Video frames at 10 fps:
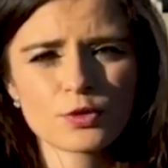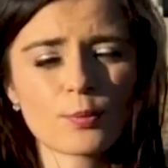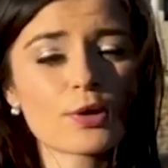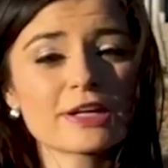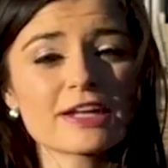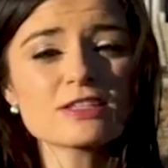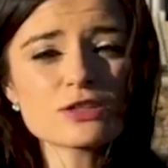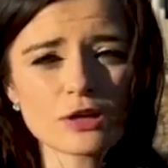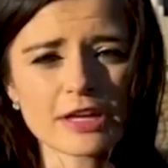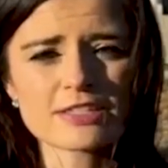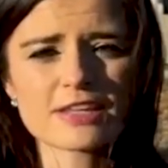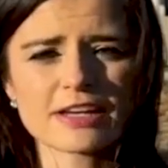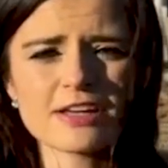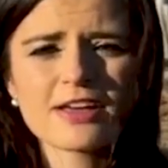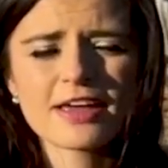Reporting in Salt Lake
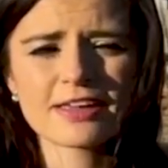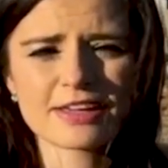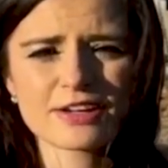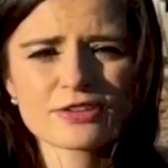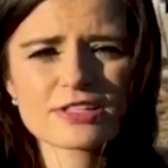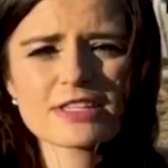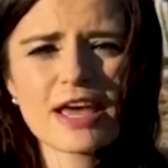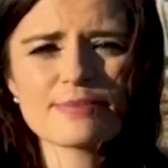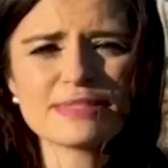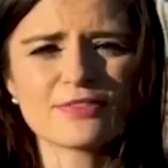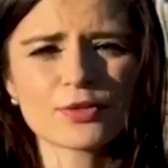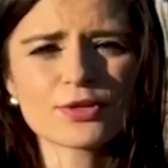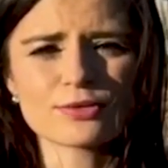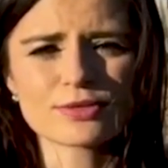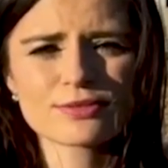City, Haley Hendricks, ABC4
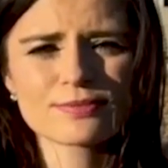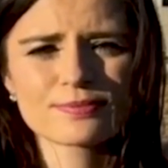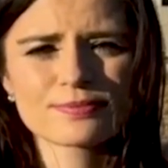News.